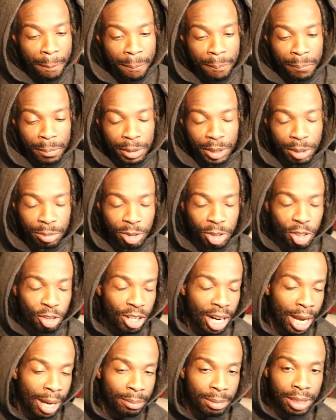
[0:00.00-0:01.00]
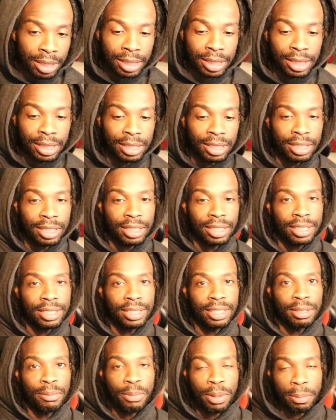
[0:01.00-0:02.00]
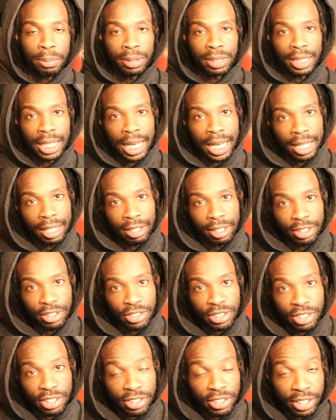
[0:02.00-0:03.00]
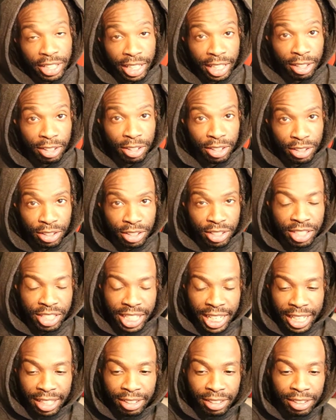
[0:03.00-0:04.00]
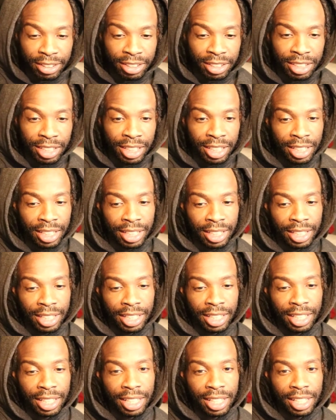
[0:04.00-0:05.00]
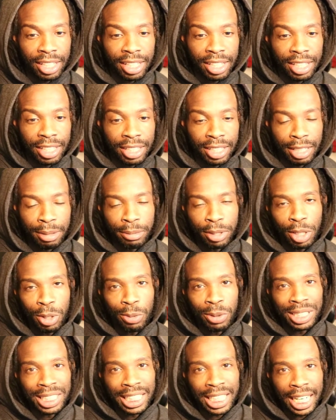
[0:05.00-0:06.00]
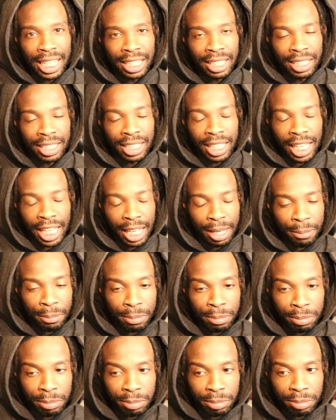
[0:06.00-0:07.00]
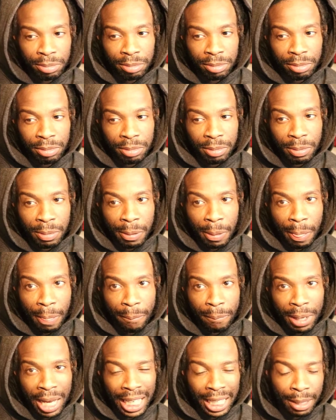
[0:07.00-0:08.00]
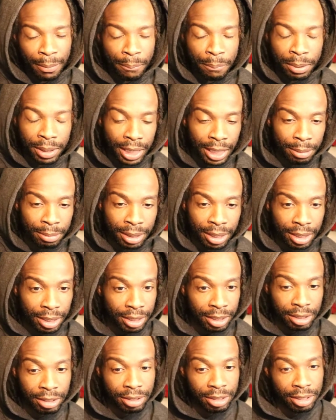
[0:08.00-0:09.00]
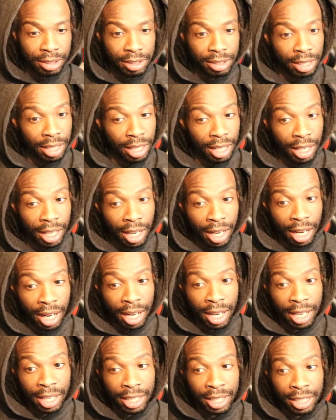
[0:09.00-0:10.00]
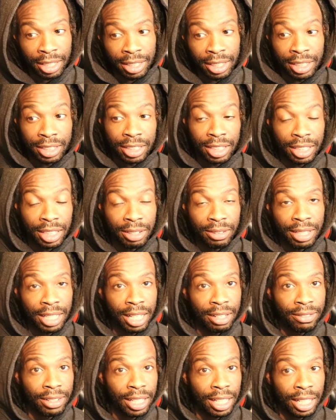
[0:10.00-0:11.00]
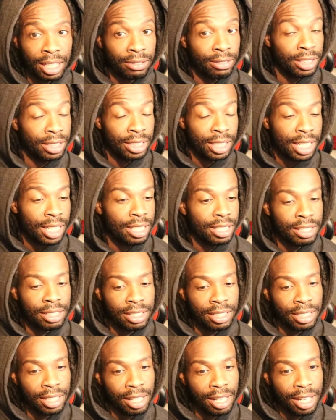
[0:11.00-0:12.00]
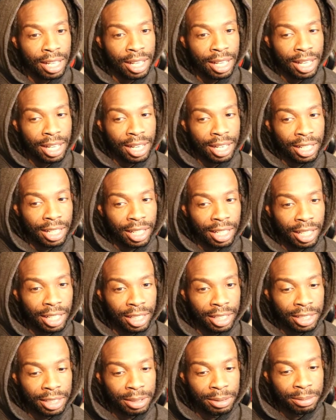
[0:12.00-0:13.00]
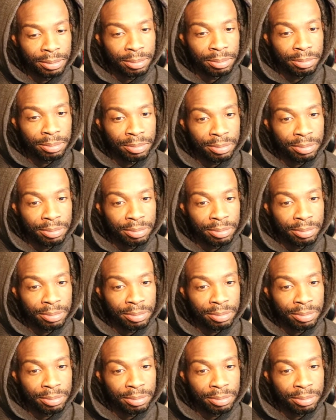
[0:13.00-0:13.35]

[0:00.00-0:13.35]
subscribers, people that are still here on this channel. Uh, let me know what kind of game I can play because I literally ran out of ideas. Um,